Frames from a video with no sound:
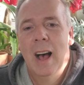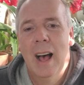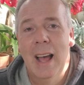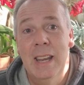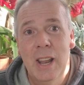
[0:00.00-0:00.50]

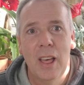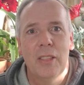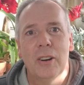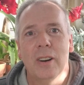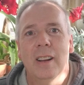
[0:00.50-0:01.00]

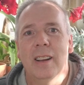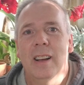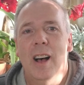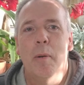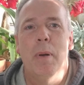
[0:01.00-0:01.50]
Another
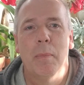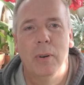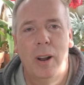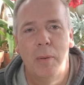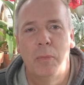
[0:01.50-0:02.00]
hot
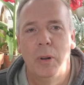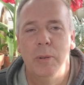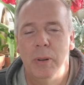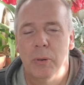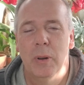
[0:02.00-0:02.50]
pepper I'm going
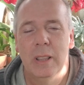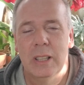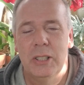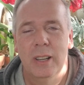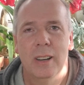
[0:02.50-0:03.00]
to be growing
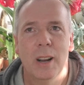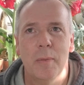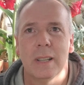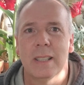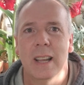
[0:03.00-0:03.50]
this year, and
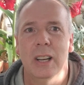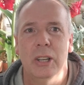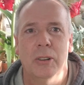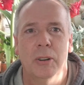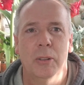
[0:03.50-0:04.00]
I'm excited
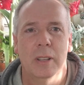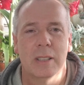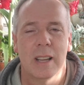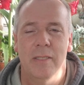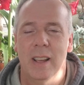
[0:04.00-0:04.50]
to grow
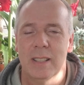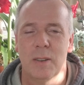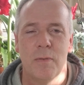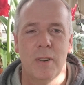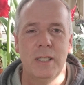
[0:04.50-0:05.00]
this. I've had
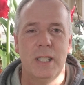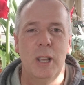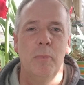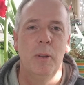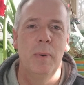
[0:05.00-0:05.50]
some friends
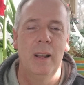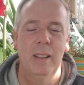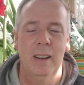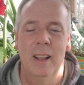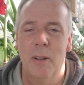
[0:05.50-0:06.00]
tell me about
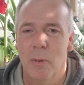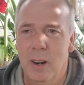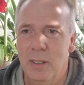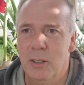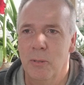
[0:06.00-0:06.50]
it, and I
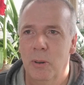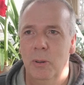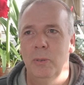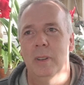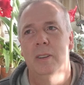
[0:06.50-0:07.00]
wanted to
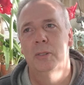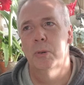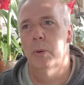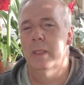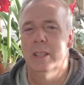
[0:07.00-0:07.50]

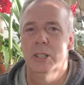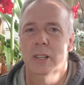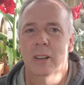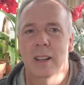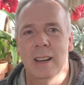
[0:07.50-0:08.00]
grow it this
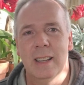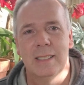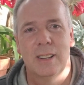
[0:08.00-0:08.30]
year, and it's